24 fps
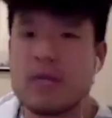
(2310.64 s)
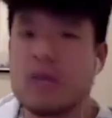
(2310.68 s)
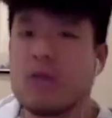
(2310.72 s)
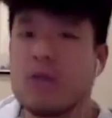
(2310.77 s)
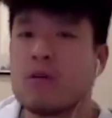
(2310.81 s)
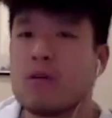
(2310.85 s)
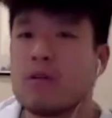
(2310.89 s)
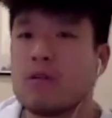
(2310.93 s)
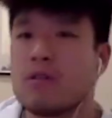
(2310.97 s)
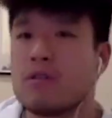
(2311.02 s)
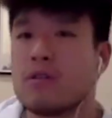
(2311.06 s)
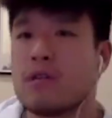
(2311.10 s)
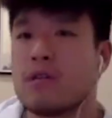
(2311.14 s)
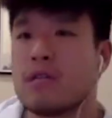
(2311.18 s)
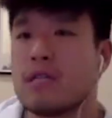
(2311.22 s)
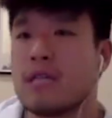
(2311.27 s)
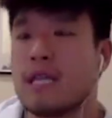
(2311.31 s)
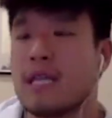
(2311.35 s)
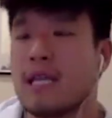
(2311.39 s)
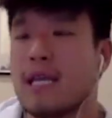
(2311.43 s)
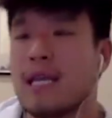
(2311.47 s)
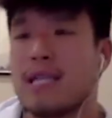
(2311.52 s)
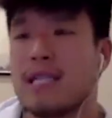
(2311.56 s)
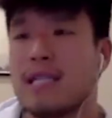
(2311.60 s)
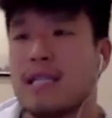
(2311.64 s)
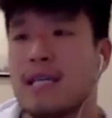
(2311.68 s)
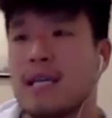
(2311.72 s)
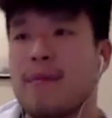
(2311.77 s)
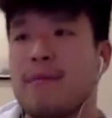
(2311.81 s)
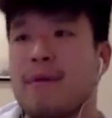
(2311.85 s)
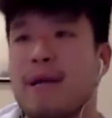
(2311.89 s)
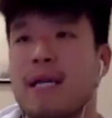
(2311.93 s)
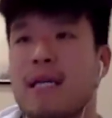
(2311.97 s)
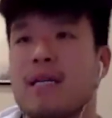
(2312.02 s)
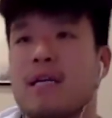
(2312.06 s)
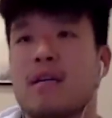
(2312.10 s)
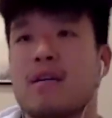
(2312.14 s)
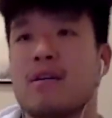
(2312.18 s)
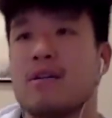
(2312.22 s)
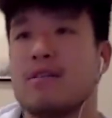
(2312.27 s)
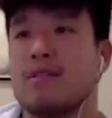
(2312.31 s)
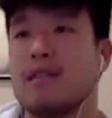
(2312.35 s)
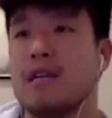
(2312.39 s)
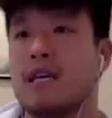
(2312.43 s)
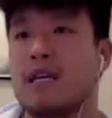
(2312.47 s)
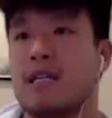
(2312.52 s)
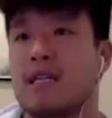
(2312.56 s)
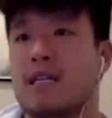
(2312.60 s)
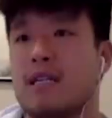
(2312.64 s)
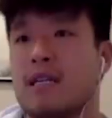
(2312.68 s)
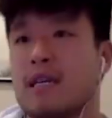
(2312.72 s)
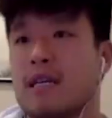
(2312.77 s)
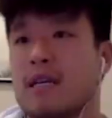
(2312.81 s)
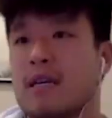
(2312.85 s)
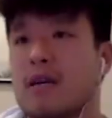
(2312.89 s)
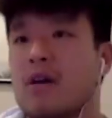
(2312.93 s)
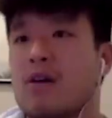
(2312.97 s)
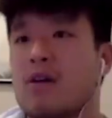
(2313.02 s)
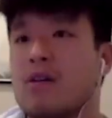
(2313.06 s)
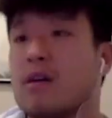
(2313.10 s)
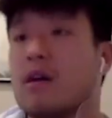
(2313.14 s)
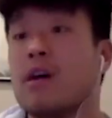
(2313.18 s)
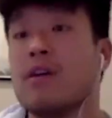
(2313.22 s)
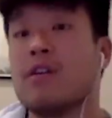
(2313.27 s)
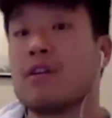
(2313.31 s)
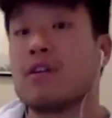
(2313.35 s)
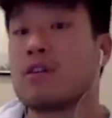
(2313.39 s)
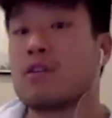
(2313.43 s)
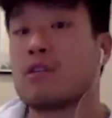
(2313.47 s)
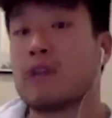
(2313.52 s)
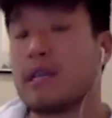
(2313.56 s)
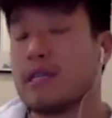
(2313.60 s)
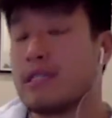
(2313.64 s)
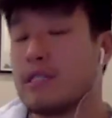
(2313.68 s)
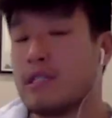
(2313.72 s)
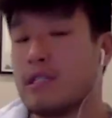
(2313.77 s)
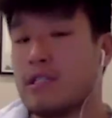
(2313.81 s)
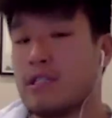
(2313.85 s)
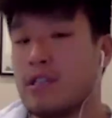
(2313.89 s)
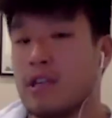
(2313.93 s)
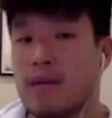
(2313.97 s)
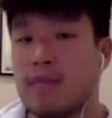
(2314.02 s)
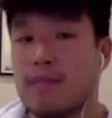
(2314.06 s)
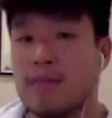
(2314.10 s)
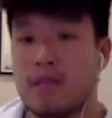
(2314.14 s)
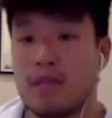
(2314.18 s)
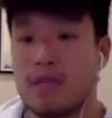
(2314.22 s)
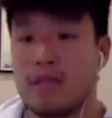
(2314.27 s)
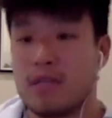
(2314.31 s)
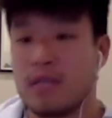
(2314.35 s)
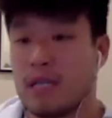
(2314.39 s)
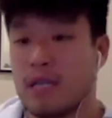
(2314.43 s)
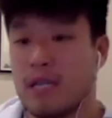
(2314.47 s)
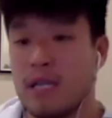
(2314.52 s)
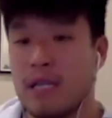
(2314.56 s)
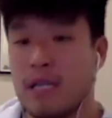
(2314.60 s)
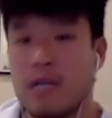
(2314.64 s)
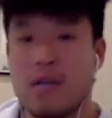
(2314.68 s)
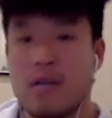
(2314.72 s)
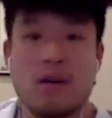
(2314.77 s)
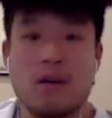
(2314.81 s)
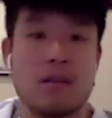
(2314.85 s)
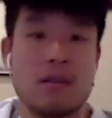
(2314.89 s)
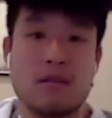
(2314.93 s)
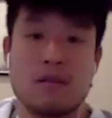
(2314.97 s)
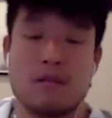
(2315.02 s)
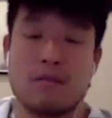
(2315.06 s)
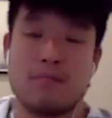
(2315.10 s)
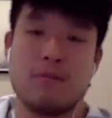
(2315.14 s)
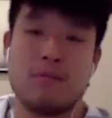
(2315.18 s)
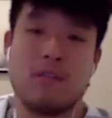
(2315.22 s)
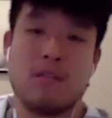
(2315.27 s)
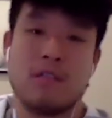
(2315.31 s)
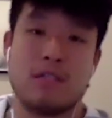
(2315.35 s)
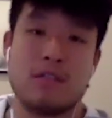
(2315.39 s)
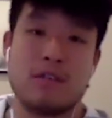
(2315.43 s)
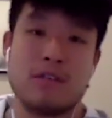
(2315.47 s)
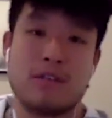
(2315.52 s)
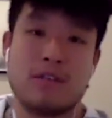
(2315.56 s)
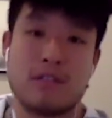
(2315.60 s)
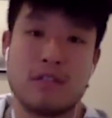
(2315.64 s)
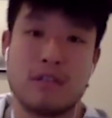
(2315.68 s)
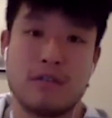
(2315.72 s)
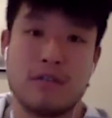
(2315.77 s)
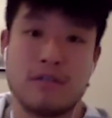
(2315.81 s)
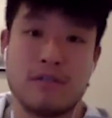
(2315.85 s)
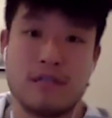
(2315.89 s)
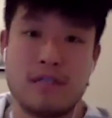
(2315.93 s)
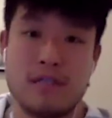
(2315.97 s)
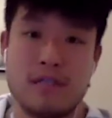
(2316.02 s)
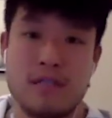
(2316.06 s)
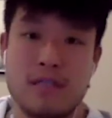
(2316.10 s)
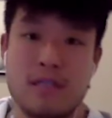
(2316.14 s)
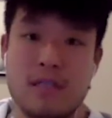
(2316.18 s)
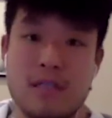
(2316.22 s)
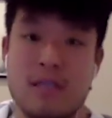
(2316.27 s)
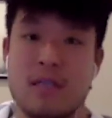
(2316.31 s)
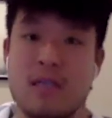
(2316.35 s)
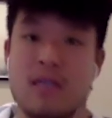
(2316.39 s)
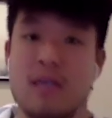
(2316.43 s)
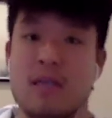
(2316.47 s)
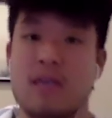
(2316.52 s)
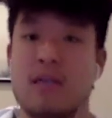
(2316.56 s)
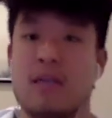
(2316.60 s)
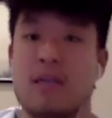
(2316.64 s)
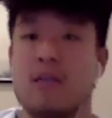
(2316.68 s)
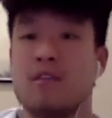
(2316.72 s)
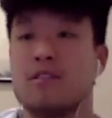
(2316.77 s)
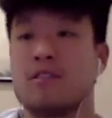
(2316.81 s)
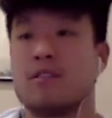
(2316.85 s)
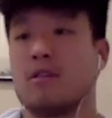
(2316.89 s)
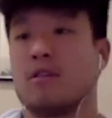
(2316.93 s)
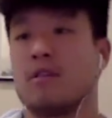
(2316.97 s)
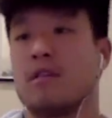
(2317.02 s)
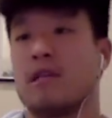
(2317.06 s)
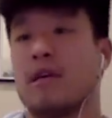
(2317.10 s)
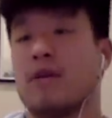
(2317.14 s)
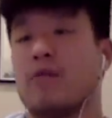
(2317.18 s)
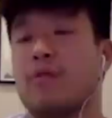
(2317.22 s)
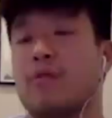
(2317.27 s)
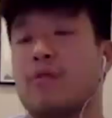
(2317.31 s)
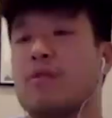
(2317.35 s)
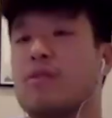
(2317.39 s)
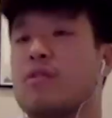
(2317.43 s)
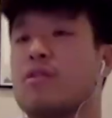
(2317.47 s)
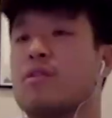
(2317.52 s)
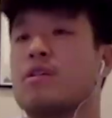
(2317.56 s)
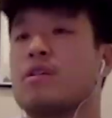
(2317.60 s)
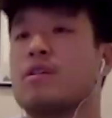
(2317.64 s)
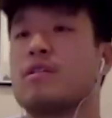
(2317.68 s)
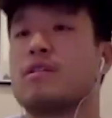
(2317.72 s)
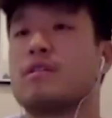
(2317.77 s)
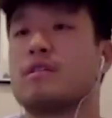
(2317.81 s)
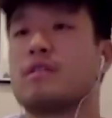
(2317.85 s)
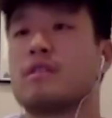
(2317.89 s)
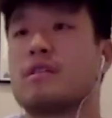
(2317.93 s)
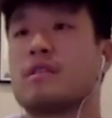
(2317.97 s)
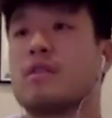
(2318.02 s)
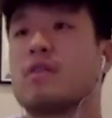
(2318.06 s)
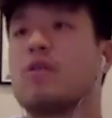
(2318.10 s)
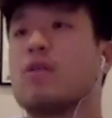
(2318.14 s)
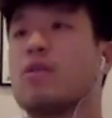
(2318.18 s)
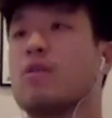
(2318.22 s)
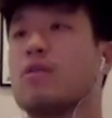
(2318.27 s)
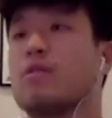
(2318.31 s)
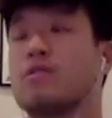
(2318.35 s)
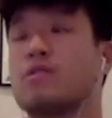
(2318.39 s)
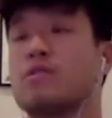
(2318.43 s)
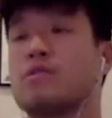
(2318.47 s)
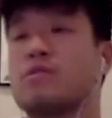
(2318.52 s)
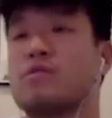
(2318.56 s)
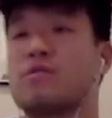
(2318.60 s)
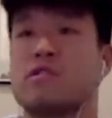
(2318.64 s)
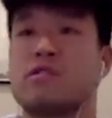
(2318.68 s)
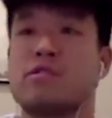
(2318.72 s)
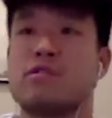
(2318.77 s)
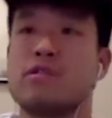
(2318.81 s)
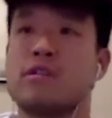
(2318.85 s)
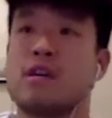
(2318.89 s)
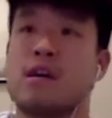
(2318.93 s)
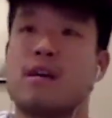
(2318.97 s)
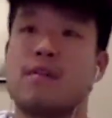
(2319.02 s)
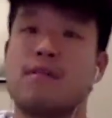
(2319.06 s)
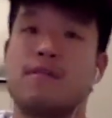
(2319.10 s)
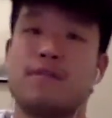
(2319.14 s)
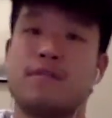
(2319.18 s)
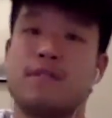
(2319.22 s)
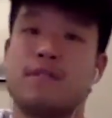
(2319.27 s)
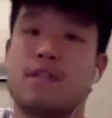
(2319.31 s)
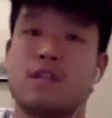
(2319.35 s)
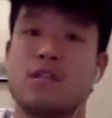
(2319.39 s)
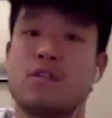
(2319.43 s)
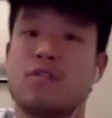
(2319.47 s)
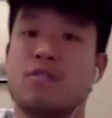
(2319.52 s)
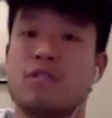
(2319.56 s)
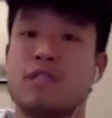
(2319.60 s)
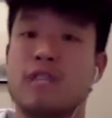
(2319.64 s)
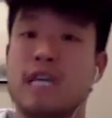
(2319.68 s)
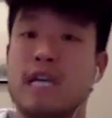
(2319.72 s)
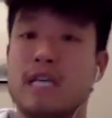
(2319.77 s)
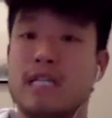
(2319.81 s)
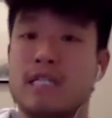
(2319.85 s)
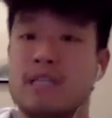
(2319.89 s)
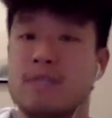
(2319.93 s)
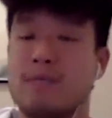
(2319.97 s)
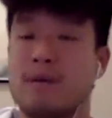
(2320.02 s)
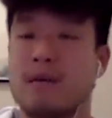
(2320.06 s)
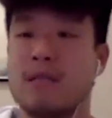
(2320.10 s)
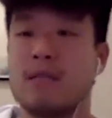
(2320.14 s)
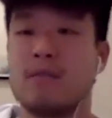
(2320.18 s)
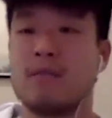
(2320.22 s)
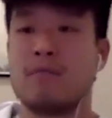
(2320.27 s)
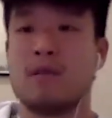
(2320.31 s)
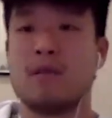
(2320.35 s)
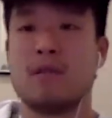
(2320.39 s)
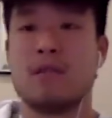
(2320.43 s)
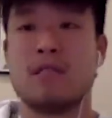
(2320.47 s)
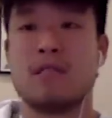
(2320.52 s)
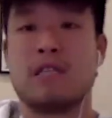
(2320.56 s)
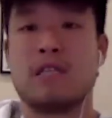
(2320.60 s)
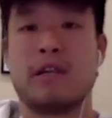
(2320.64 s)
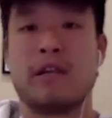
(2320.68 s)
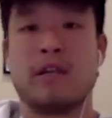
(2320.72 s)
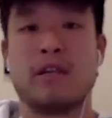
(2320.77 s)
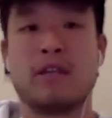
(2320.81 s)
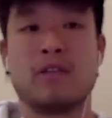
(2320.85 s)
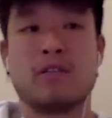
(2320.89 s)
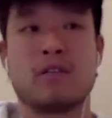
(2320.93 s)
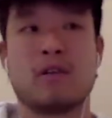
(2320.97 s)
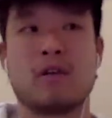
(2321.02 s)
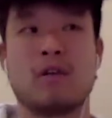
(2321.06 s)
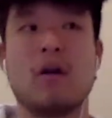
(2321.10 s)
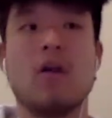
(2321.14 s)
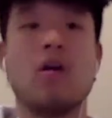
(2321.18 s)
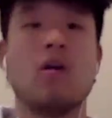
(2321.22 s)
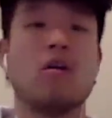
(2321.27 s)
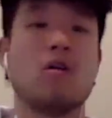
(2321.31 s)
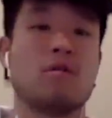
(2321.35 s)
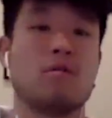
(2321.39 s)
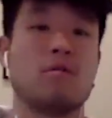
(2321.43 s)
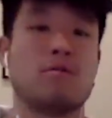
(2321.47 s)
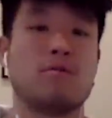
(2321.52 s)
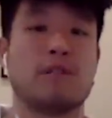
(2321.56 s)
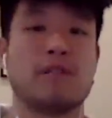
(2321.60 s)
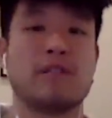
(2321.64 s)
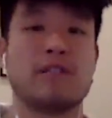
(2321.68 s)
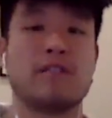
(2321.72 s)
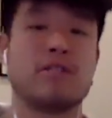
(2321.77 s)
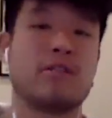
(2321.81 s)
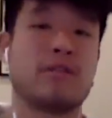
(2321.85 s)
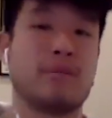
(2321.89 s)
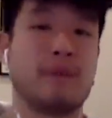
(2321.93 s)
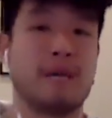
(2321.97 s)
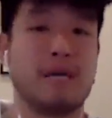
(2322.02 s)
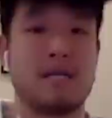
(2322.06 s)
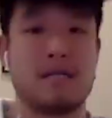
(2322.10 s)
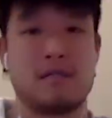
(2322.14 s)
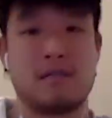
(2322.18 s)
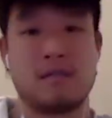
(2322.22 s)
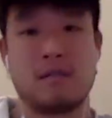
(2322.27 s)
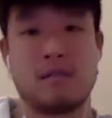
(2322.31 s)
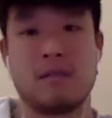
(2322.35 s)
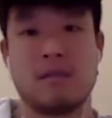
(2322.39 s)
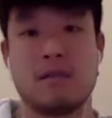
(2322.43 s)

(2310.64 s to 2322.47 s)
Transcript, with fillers: Corps too, because at that time I didn't understand like all the other crazy jobs that you can get in all the military services. So like when you're just going to the recruiting office and you know jack shit about the military, you just go, oh, Marines are the best.